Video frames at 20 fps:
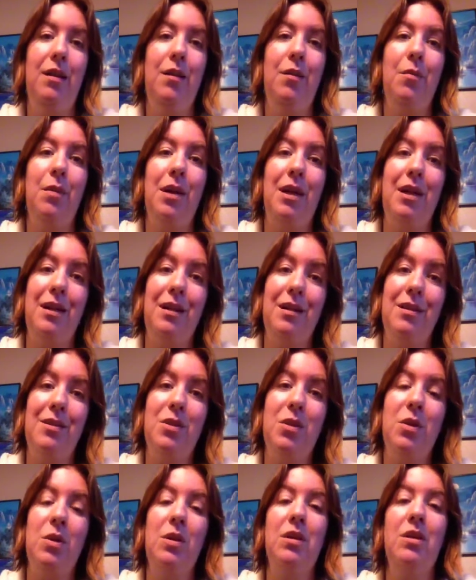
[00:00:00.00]
my kids
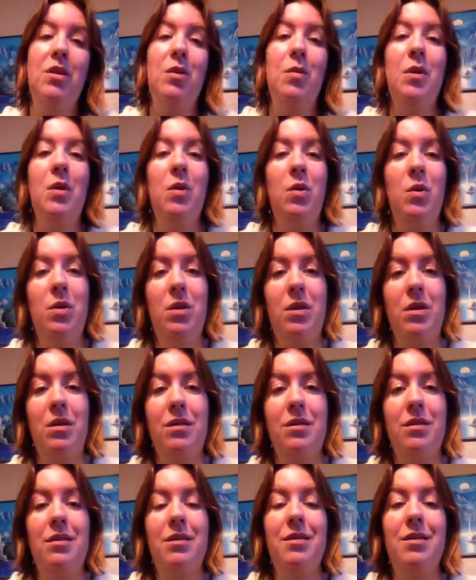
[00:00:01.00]
are a little bit
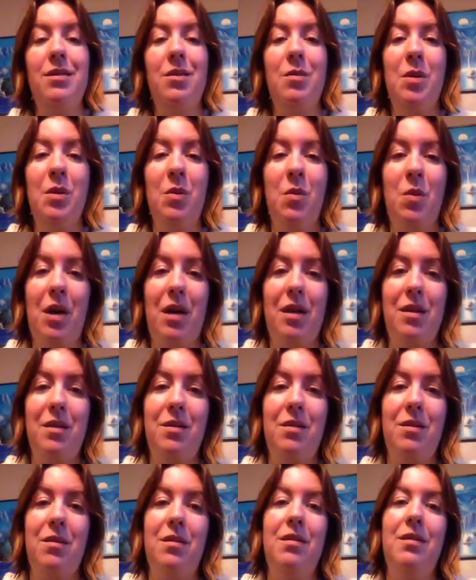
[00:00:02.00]
older, a little bit
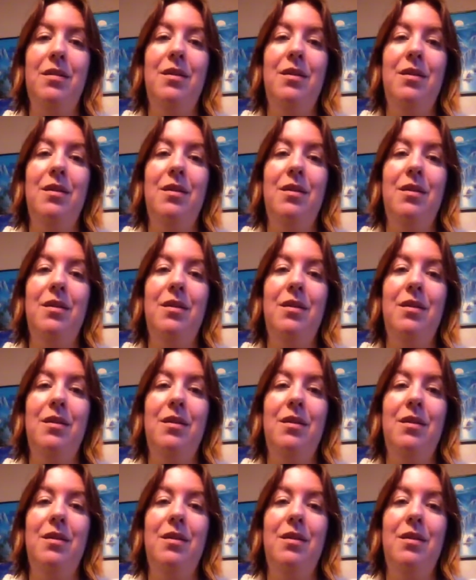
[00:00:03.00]
wiser,